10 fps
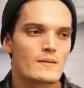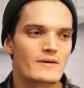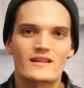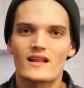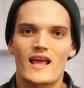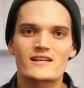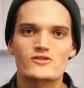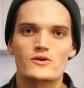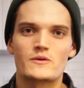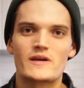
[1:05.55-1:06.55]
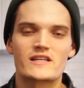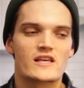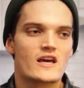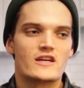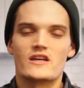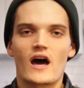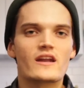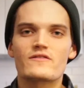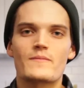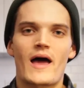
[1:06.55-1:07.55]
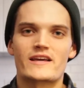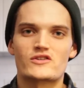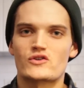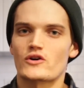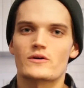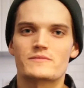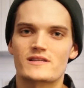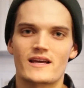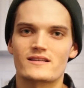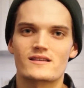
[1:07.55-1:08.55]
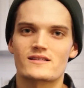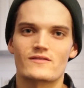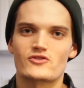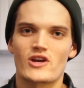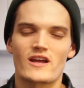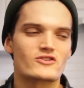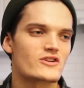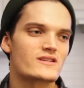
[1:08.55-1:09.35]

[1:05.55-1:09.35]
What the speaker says: But in the last 3 weeks, none of my circumstances have changed.